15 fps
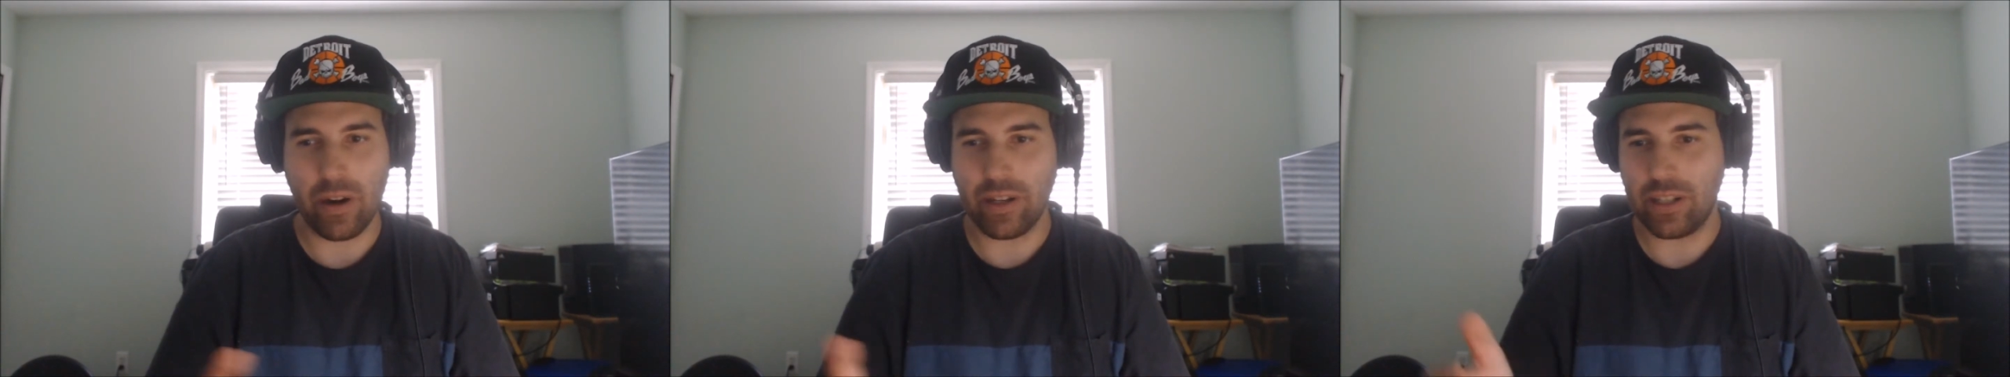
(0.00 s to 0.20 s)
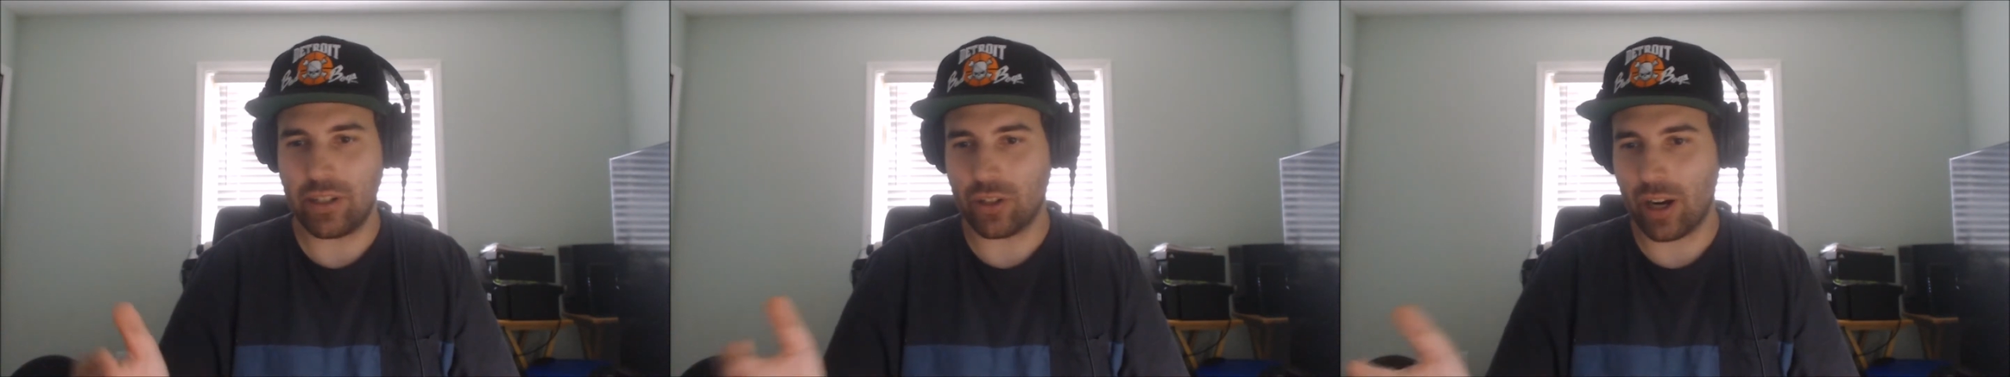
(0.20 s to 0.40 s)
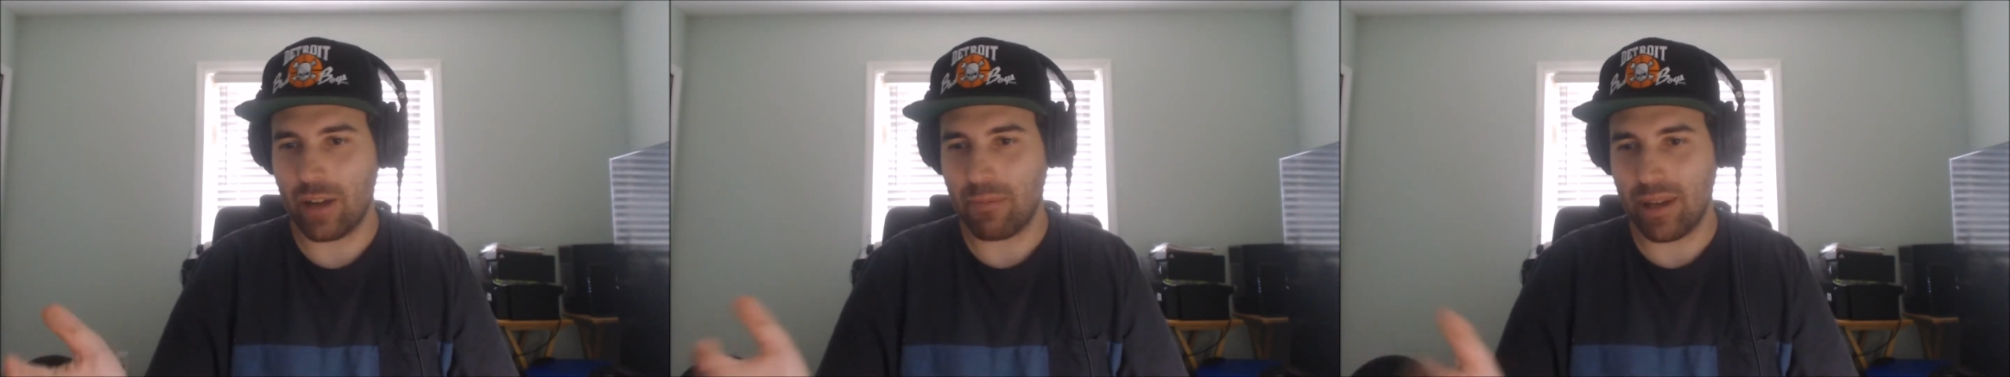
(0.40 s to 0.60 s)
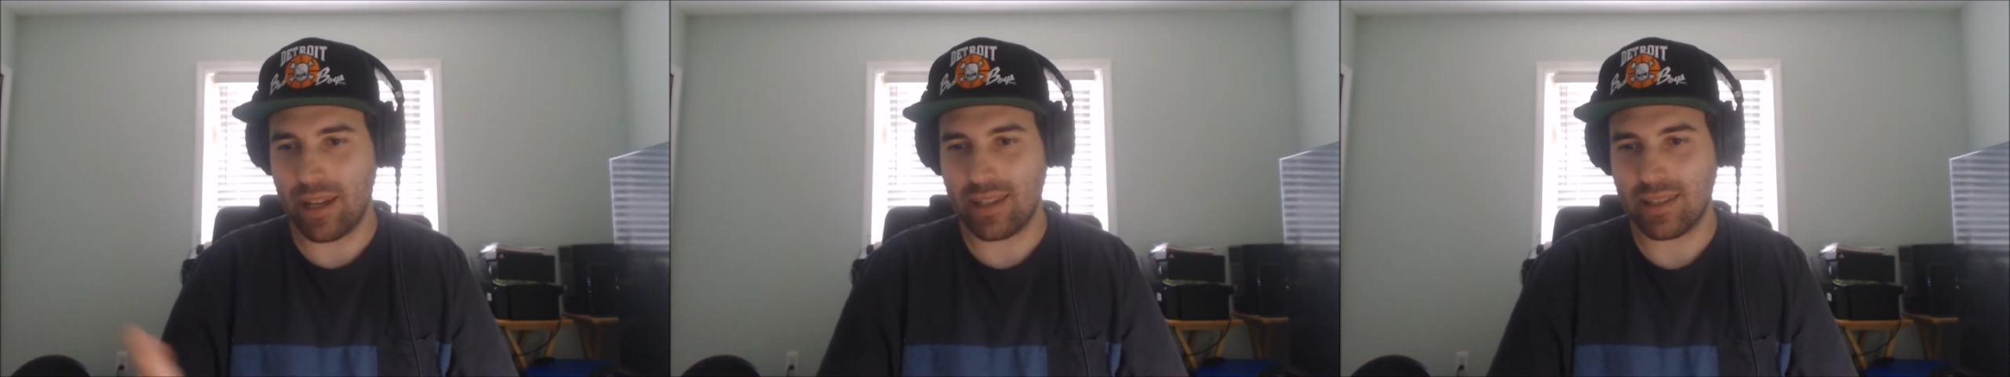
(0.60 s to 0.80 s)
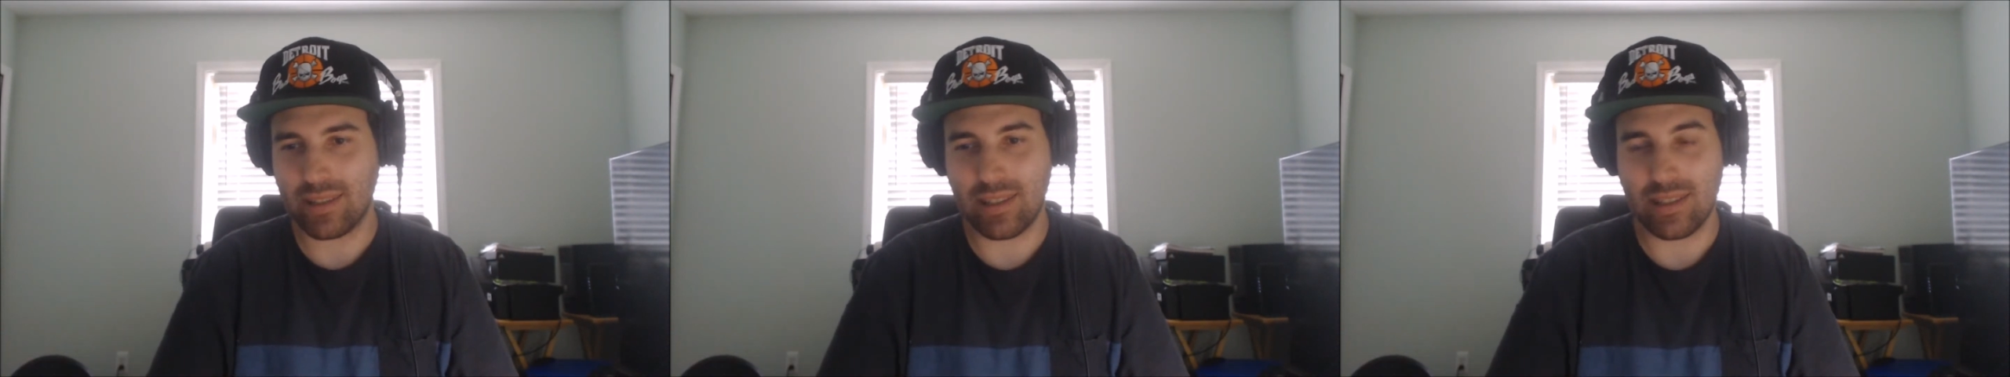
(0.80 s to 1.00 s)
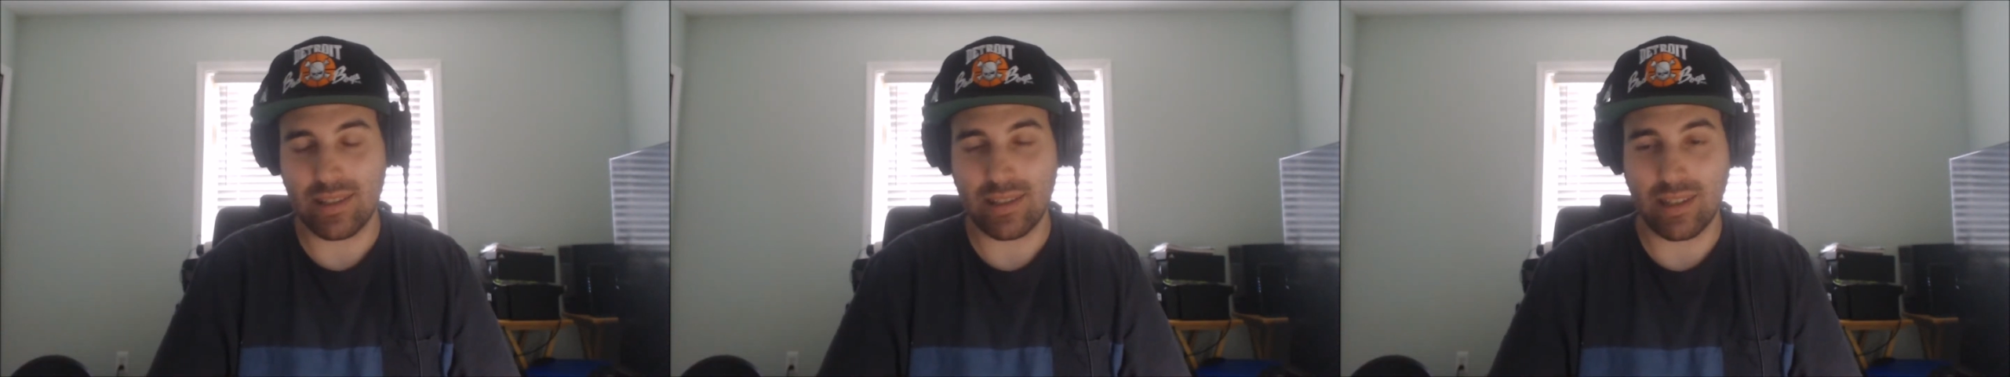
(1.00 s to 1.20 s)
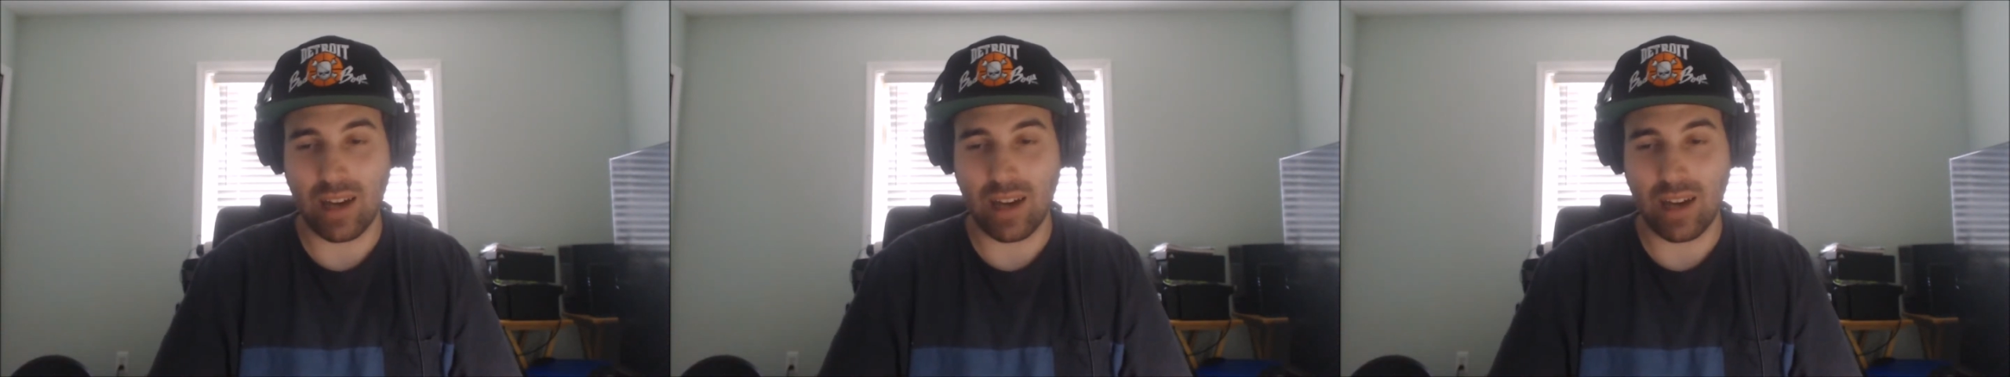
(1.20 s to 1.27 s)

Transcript: Detroit Pistons